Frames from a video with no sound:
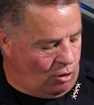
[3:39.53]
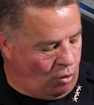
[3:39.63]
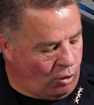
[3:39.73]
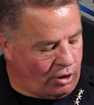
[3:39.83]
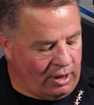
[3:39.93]

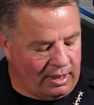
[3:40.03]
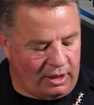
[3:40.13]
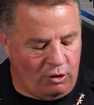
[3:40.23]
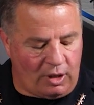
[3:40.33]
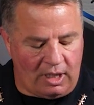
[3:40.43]
Or
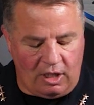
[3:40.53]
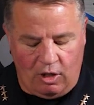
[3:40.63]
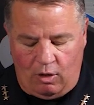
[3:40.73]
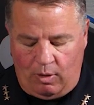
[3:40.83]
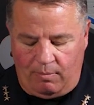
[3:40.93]
you can
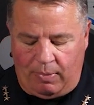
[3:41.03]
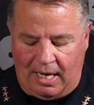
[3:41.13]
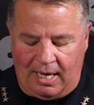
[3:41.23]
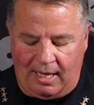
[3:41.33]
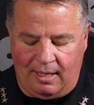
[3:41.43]
go and
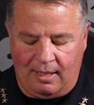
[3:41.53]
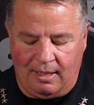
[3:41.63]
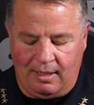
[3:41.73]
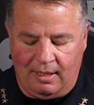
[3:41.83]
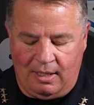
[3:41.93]
buy,
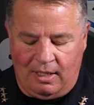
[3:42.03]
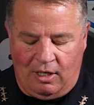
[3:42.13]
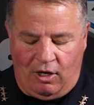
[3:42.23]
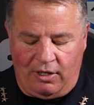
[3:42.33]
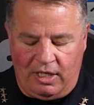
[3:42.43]

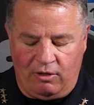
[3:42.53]
on the